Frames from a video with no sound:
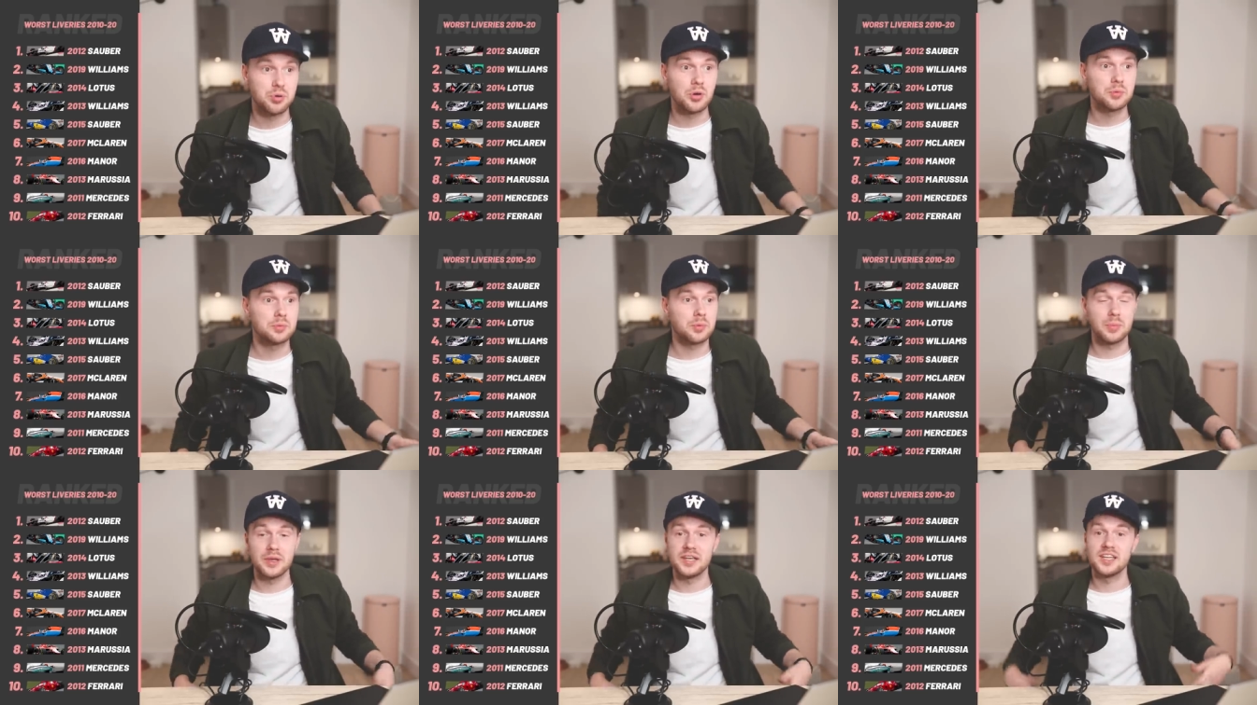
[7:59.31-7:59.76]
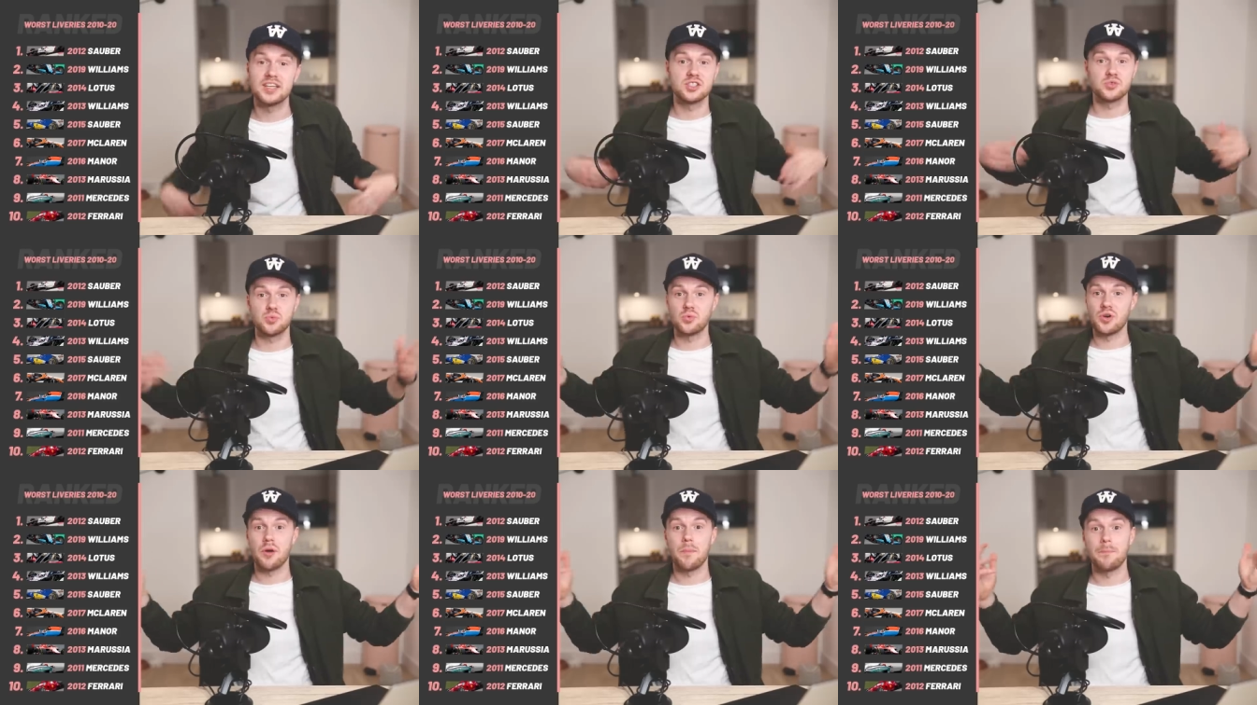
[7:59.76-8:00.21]
probably
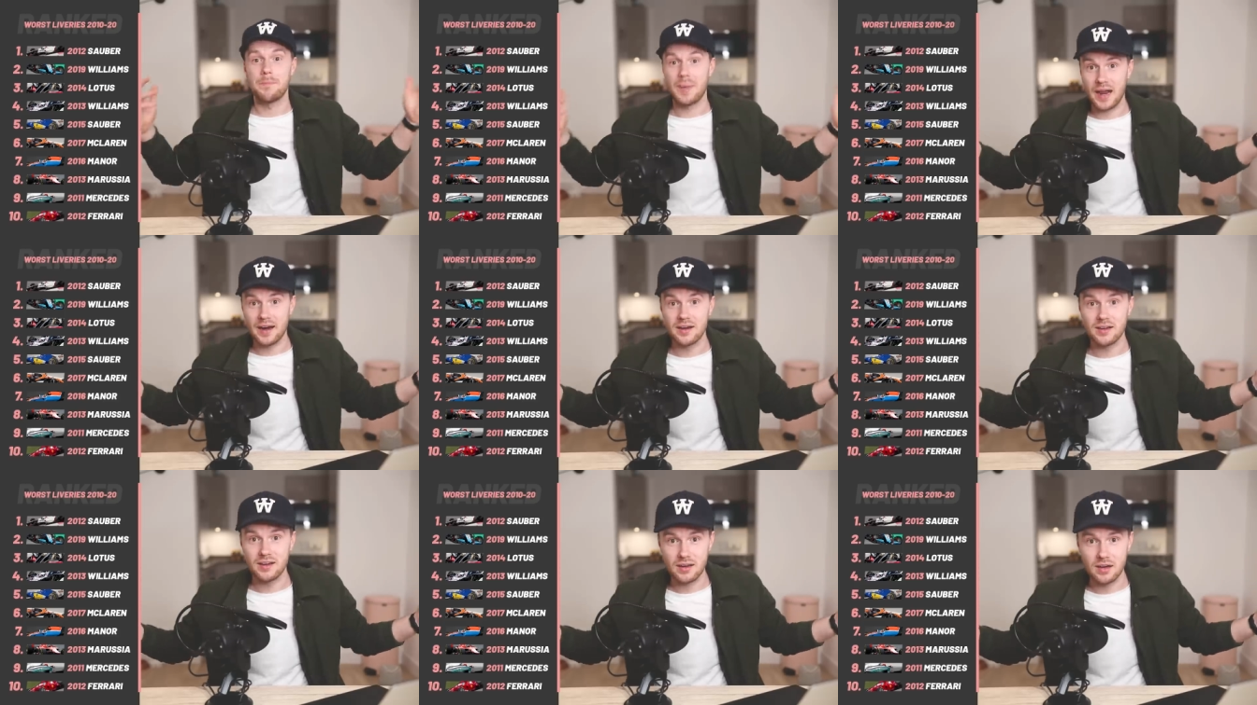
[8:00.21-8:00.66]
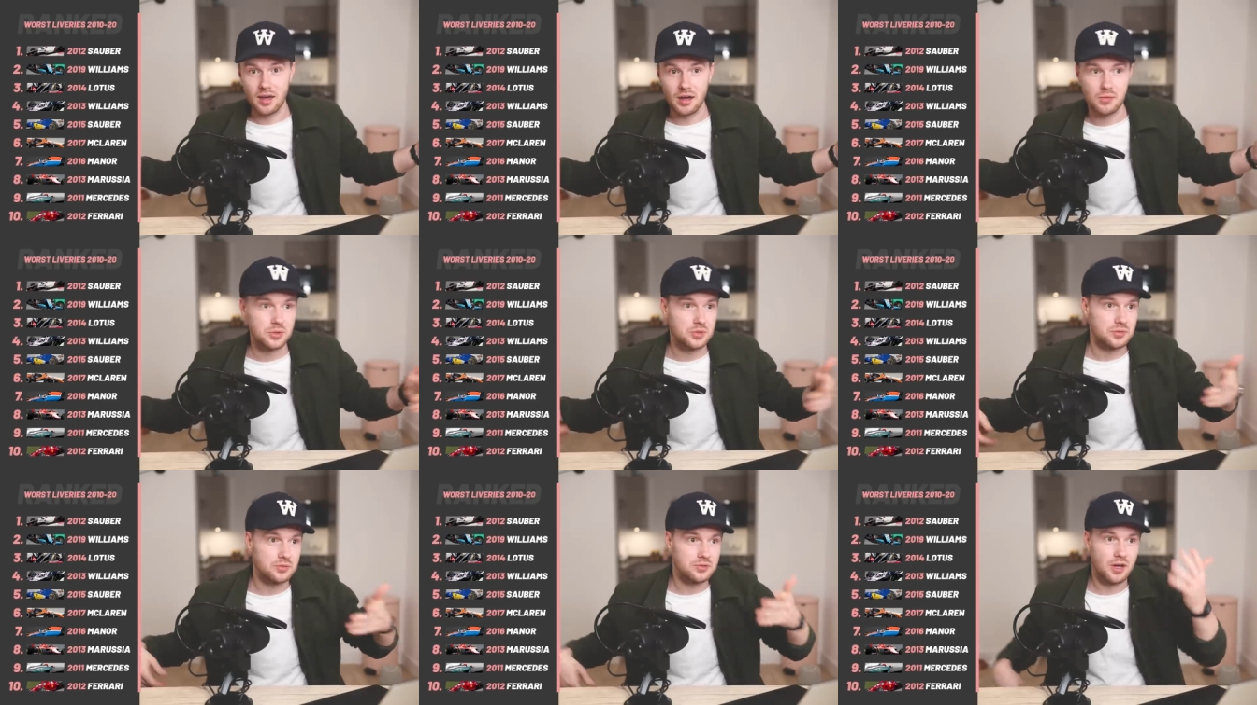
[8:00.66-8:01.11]
because we're a banter
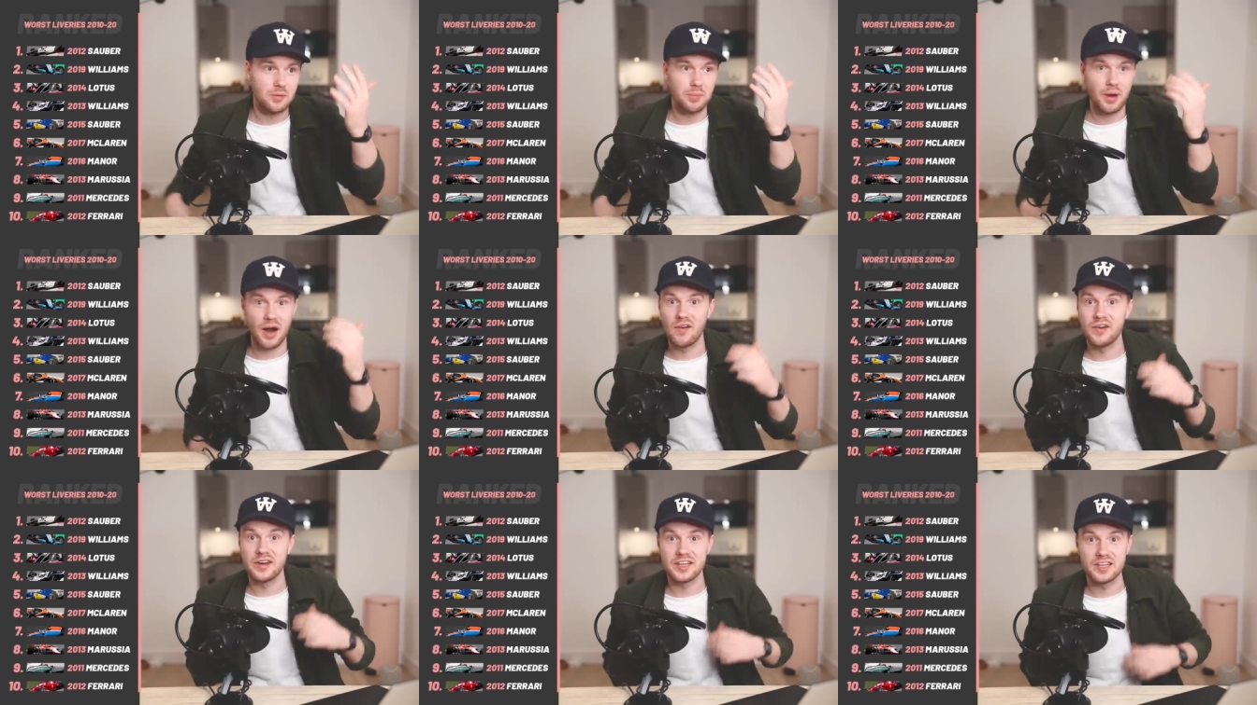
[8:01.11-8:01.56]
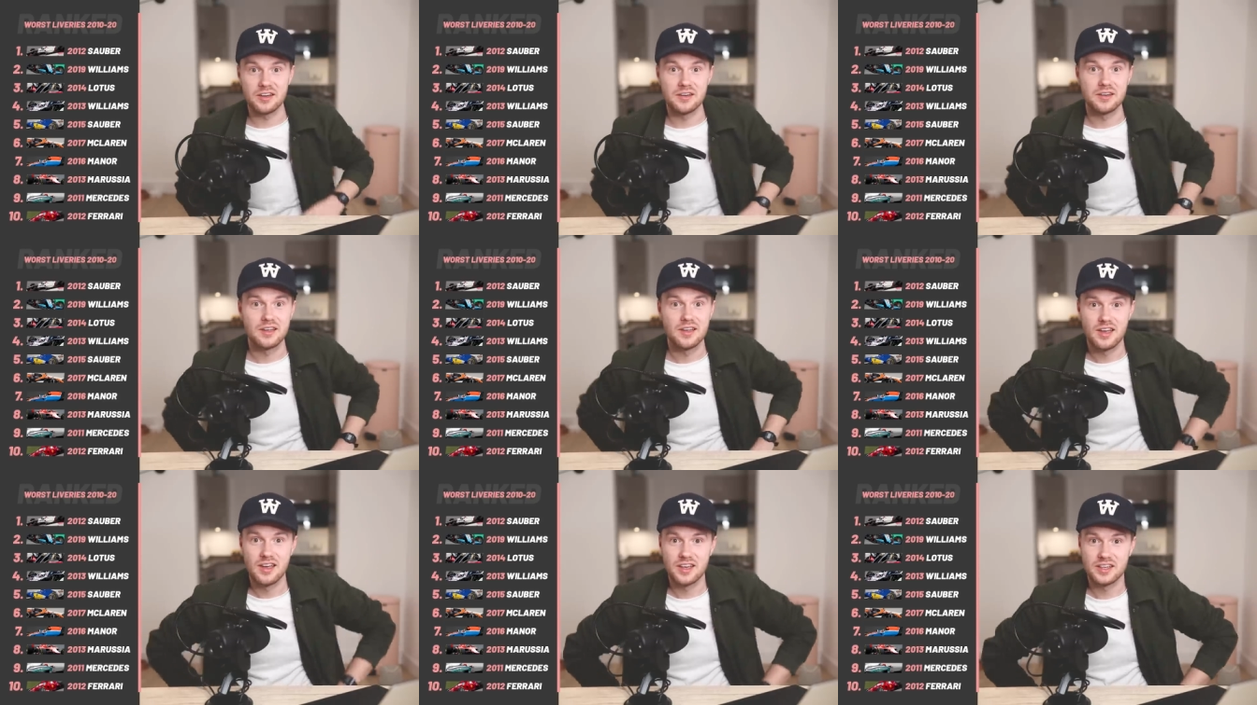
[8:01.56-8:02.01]
club who apparently
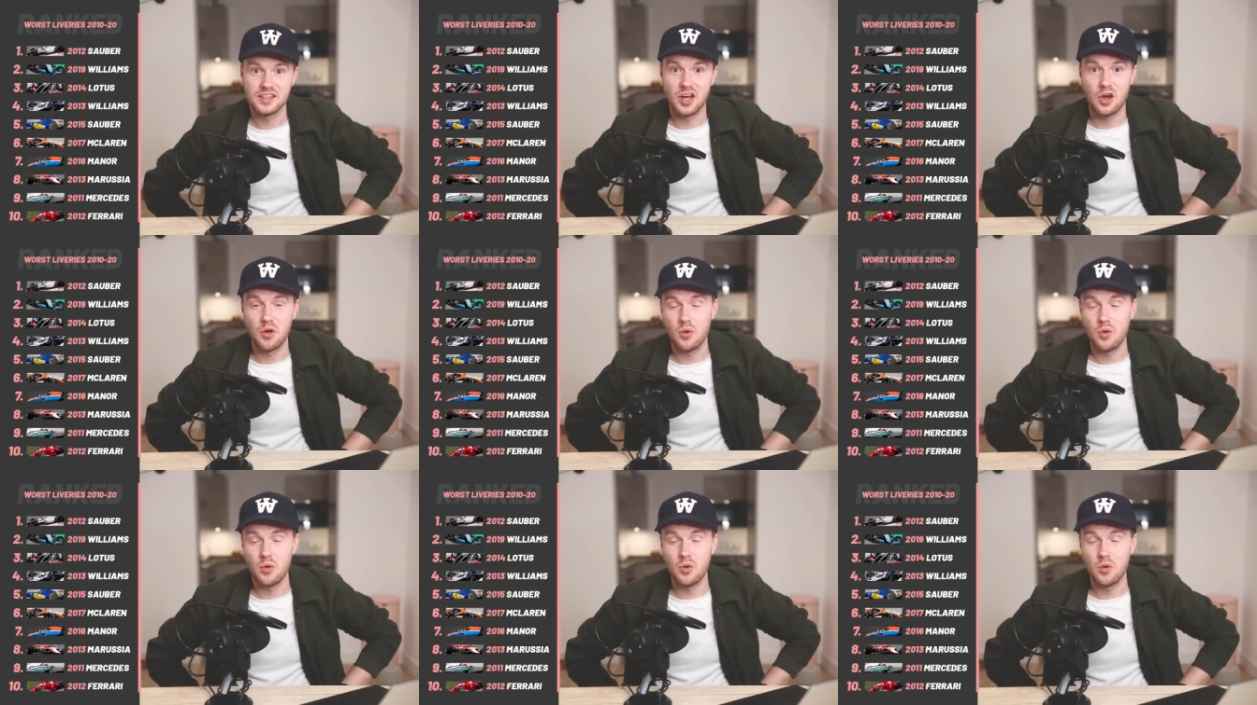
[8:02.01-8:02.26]
are, you